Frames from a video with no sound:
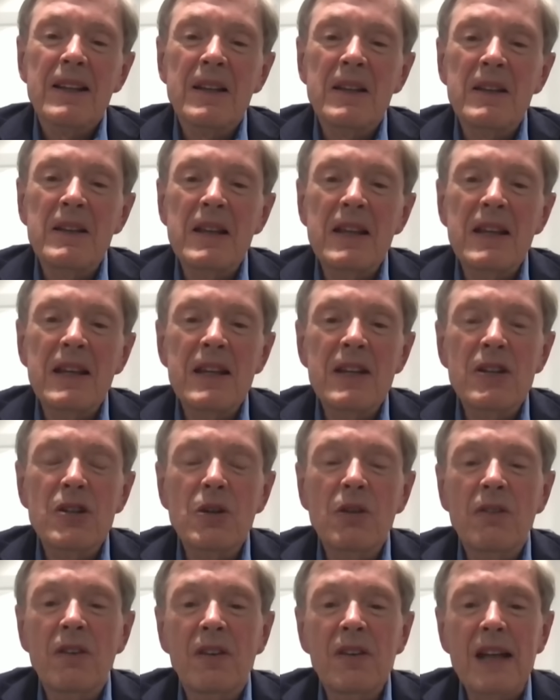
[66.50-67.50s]
the, the
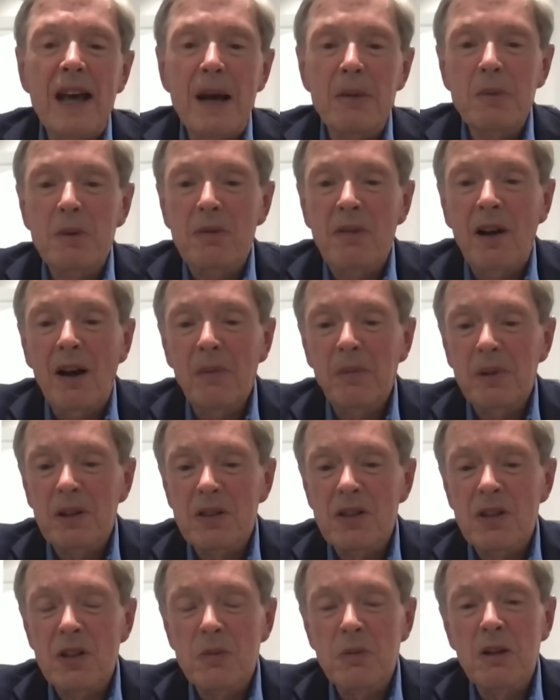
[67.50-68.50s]
issue of adaptive
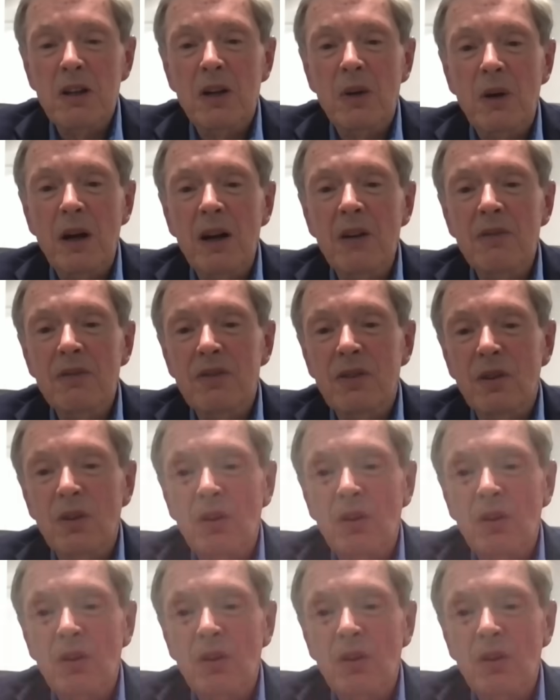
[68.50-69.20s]
optics has been around